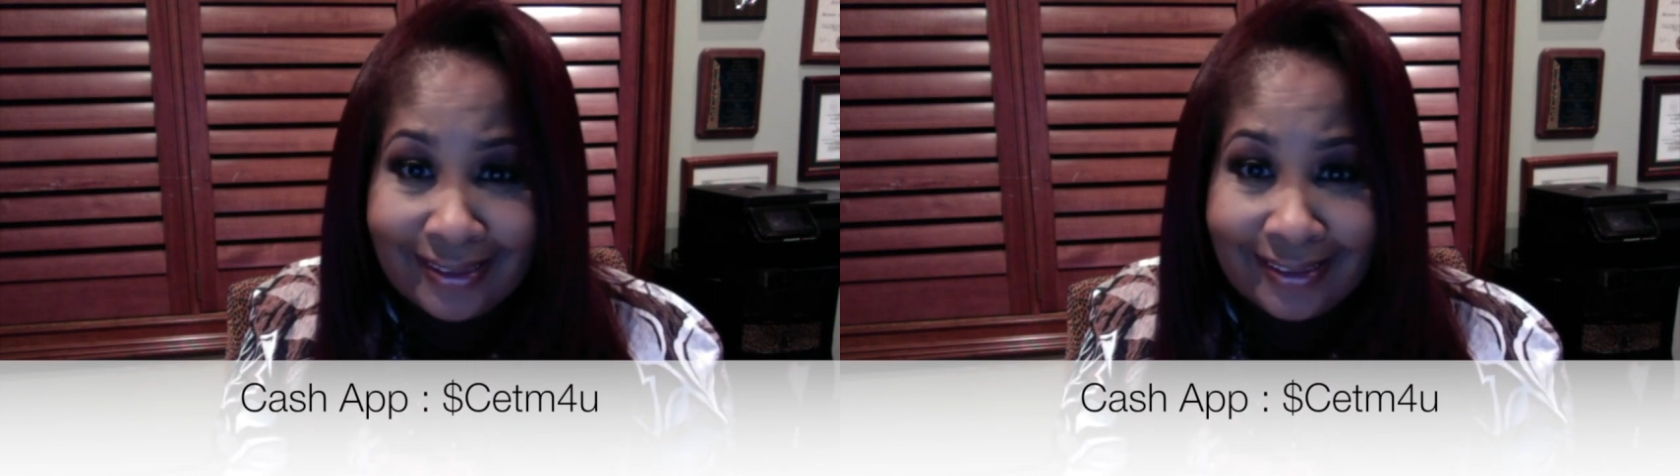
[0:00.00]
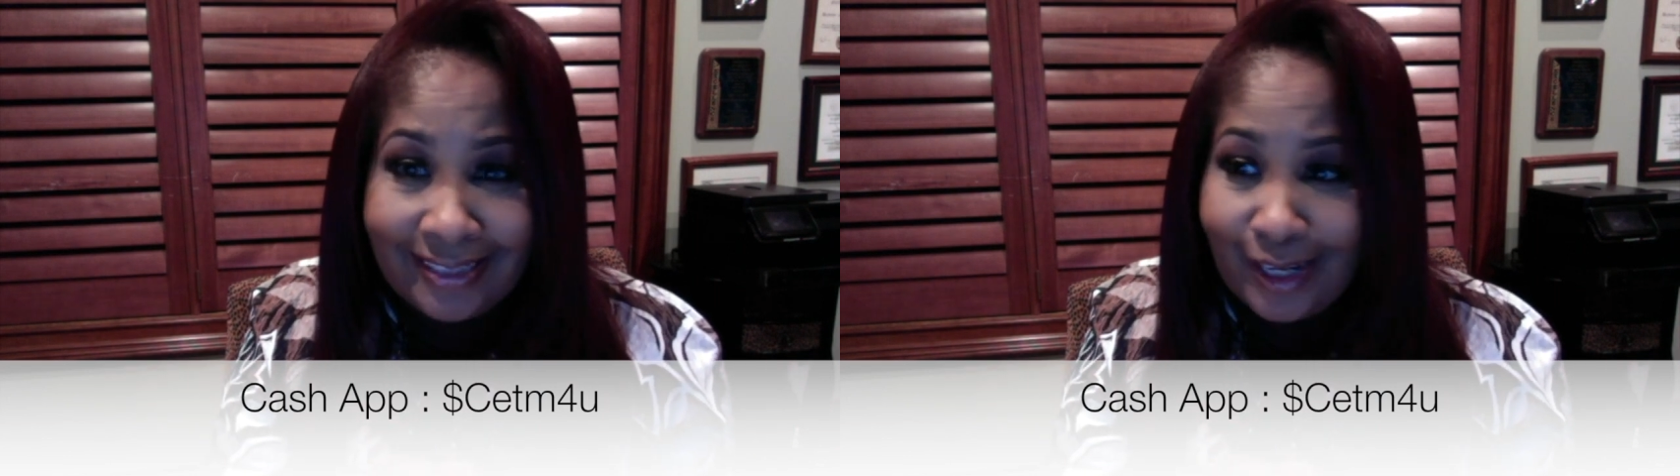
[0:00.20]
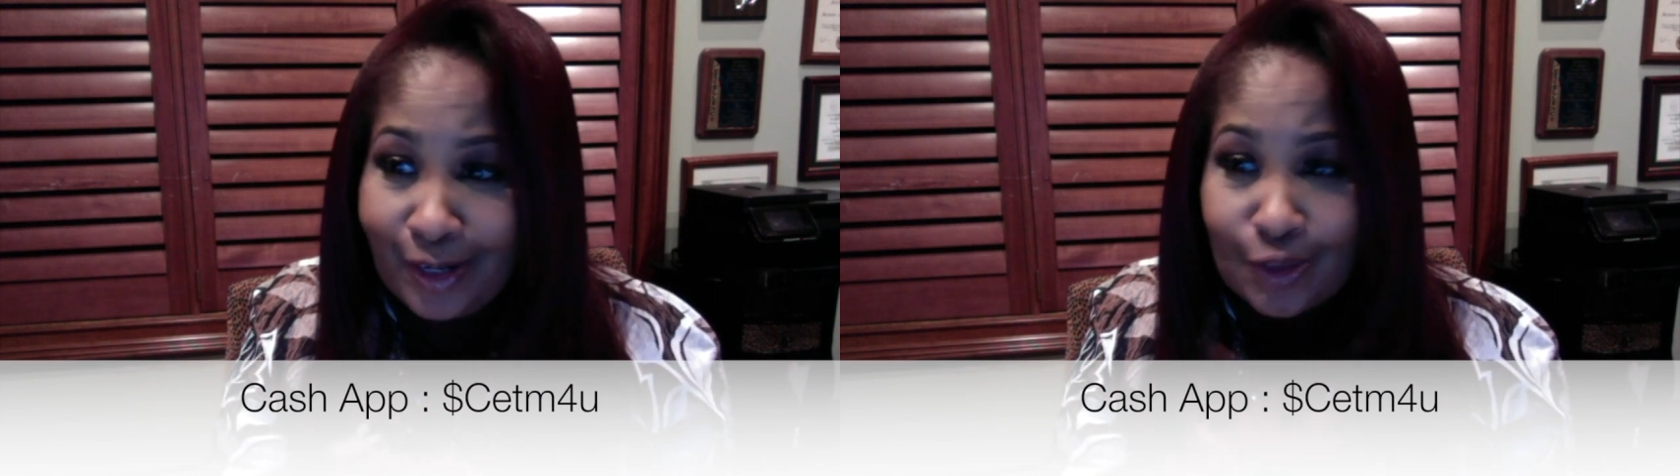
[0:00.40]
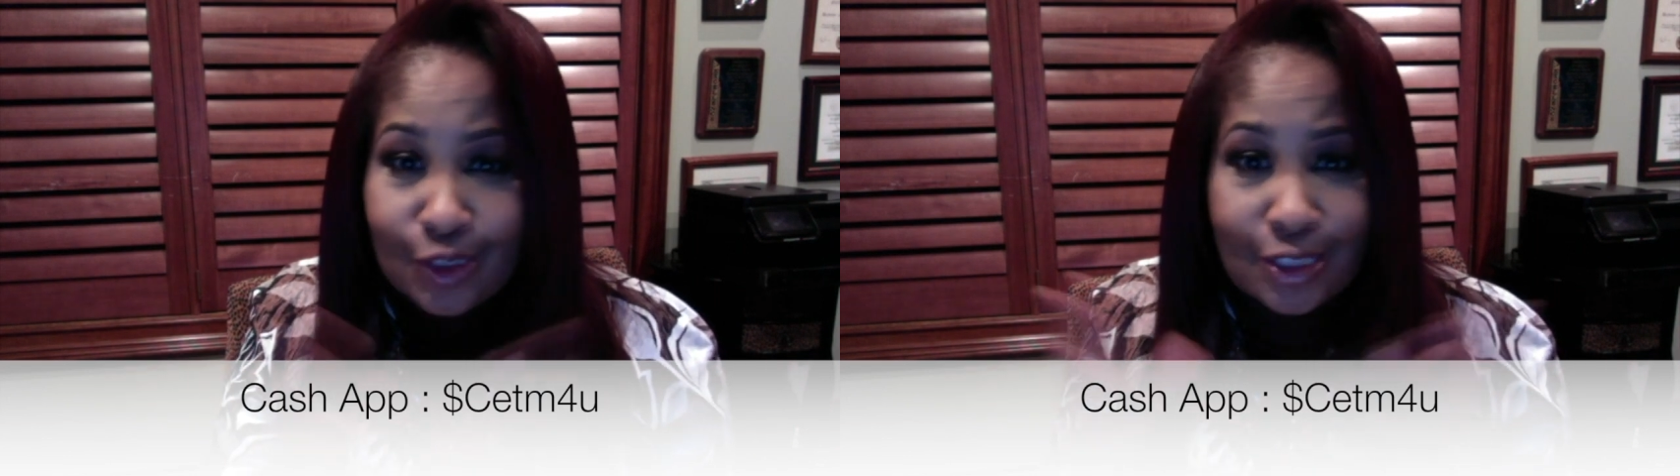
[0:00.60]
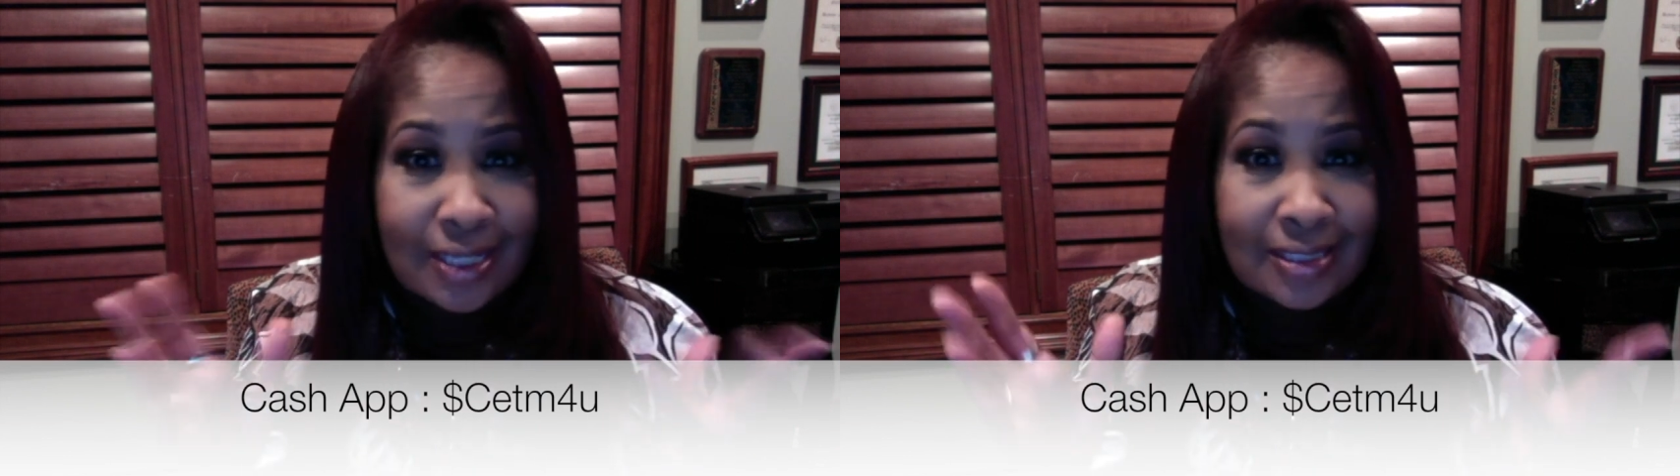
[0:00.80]
that our
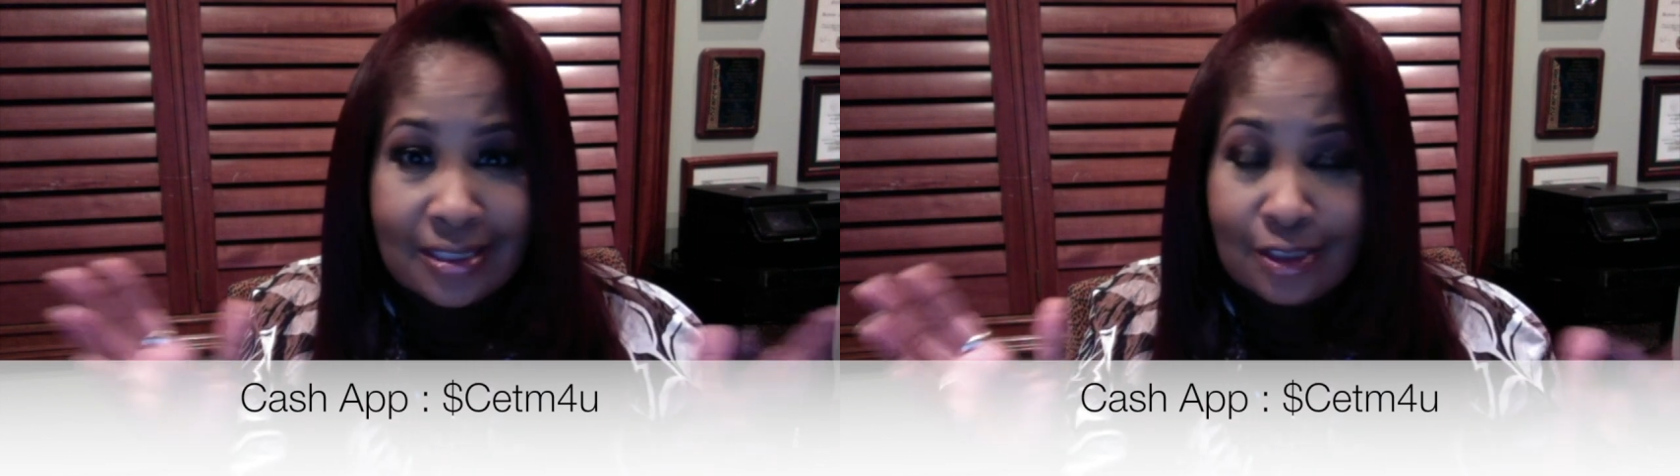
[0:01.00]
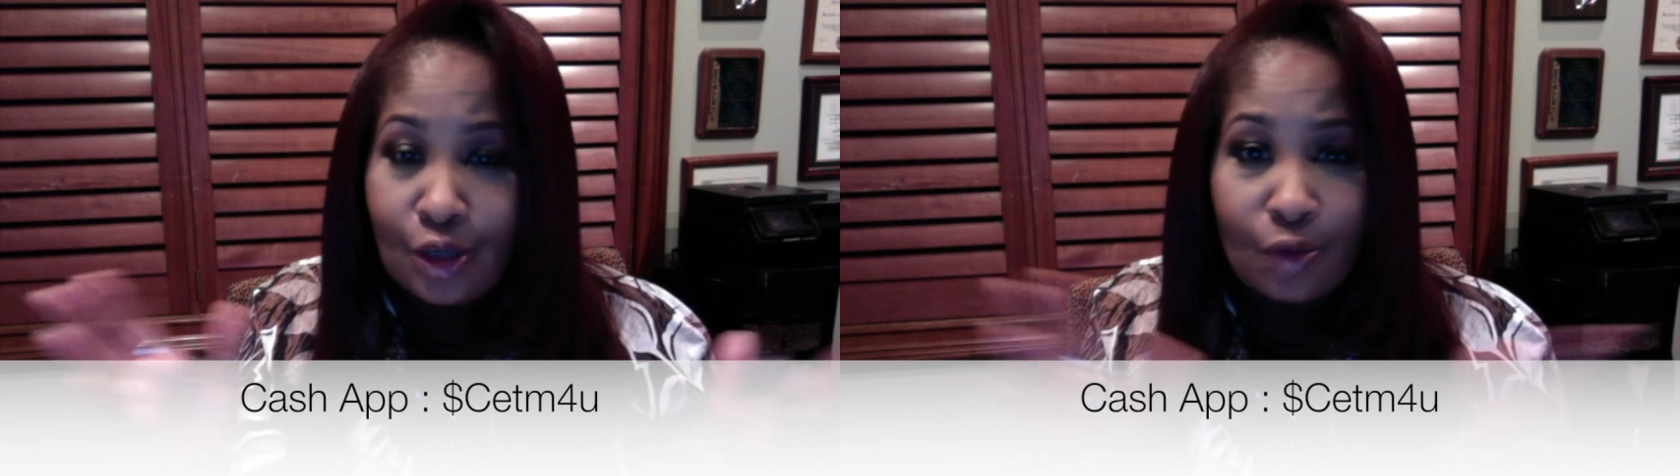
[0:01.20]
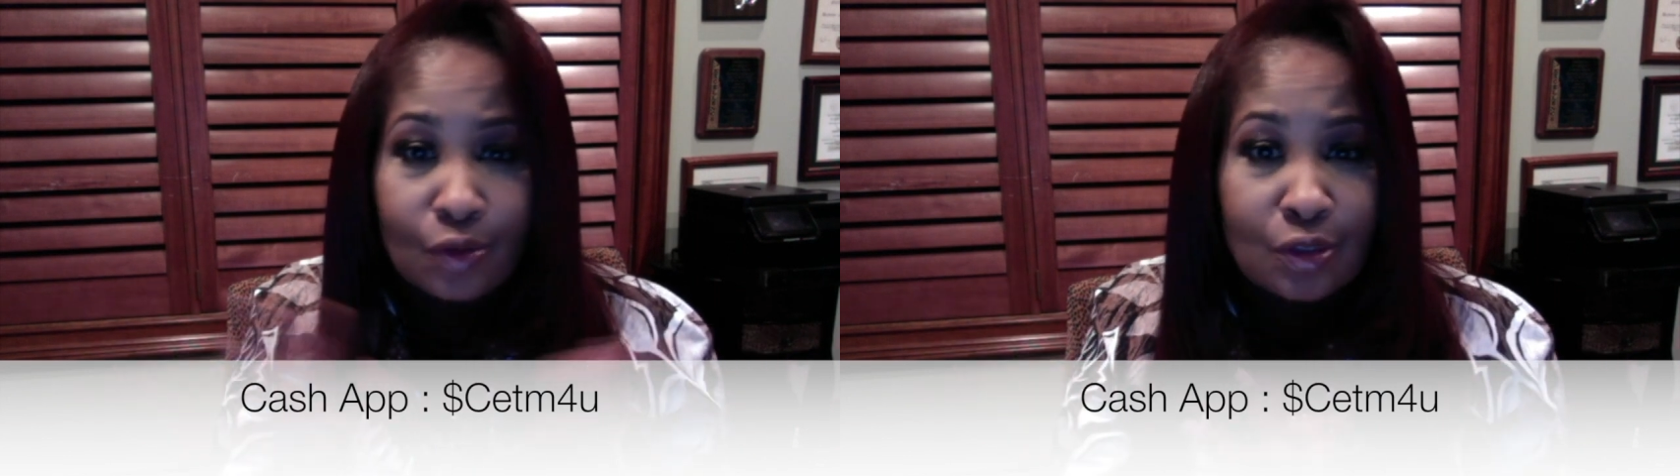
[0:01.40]
sons and daughters,